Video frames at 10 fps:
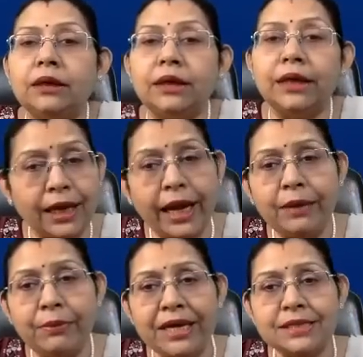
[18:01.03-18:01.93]

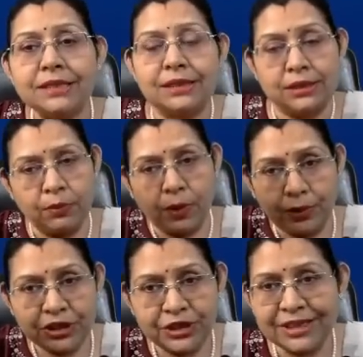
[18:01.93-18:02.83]
Decline means the
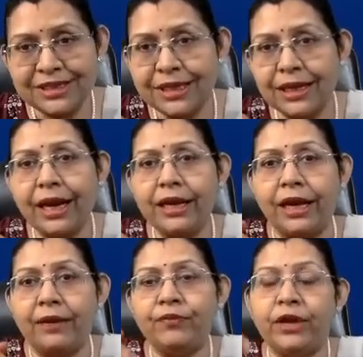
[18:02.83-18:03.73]
population is
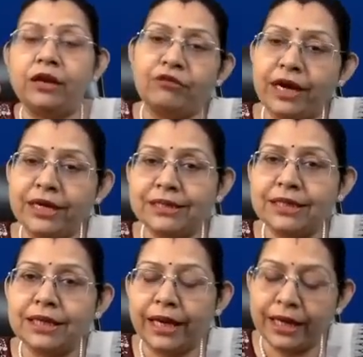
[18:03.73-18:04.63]
declining. And why it is
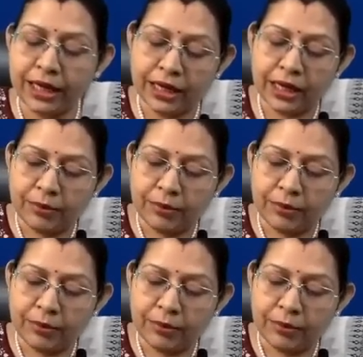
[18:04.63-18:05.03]
declining?